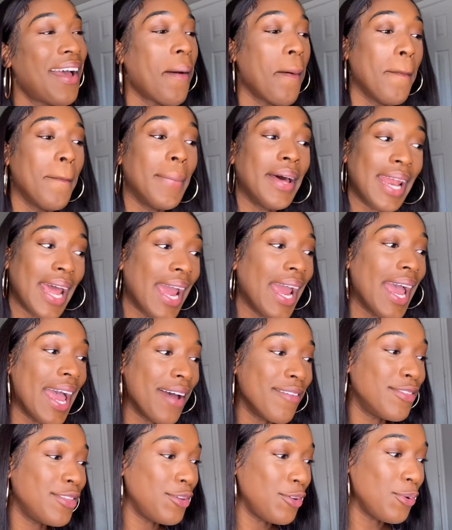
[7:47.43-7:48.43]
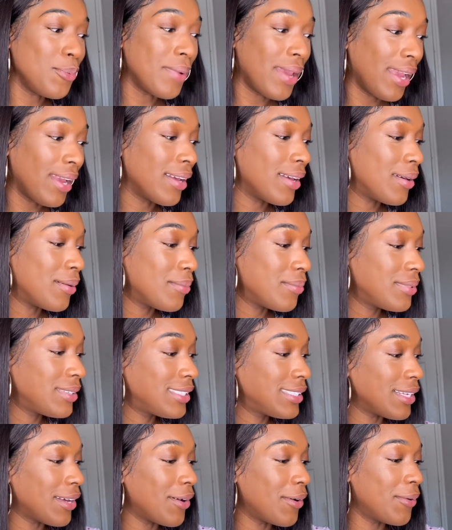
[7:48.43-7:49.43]
But I have the new makeup,
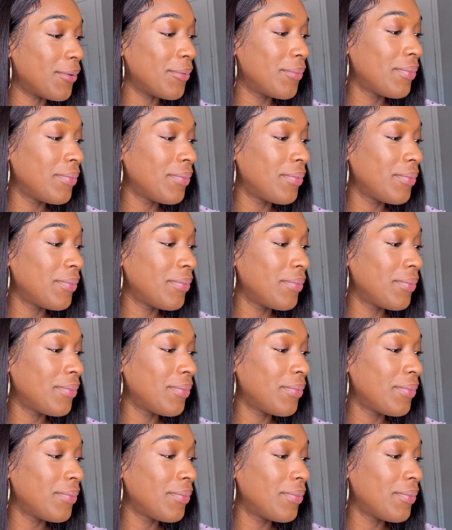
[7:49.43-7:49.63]
so